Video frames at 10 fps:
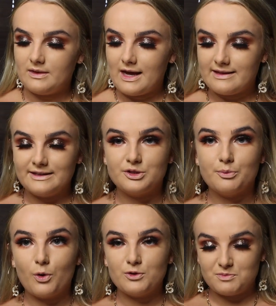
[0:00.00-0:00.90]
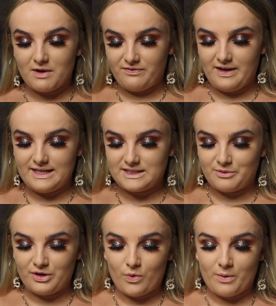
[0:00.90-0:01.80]
And then to bronze my face, I'm
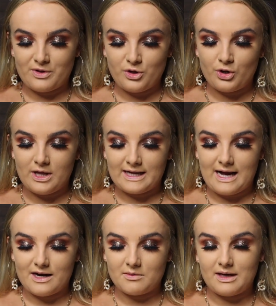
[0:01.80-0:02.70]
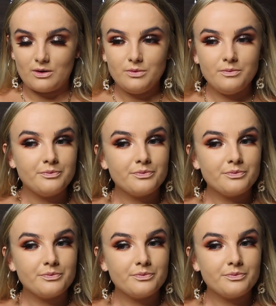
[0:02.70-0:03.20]
going to go in with Hula Caramel.